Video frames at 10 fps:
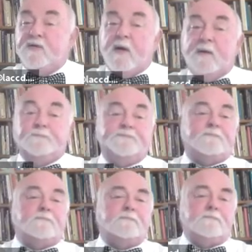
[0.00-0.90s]
one
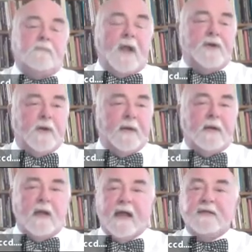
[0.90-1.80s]
during
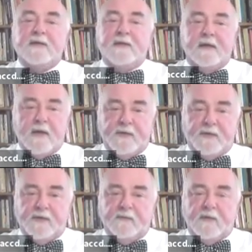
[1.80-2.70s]
class, you take
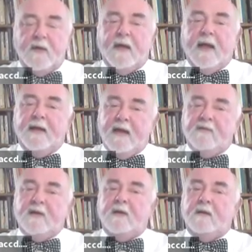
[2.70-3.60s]
notes. And
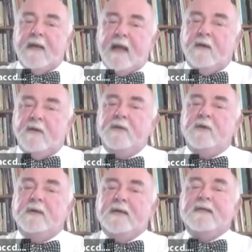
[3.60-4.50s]
even now,
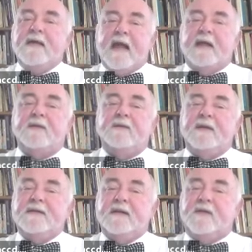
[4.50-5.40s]
you're listening actively
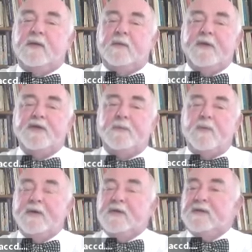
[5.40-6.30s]
to see if there are major
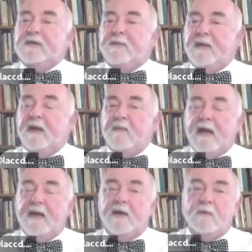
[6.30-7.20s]
points being
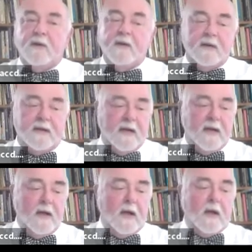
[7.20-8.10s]
made. You know, one of the
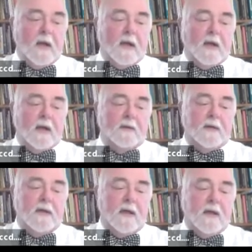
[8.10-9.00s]
key, uh, the
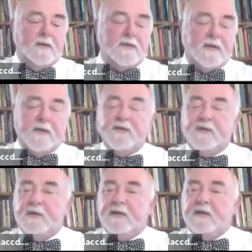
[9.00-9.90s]
key skills you need to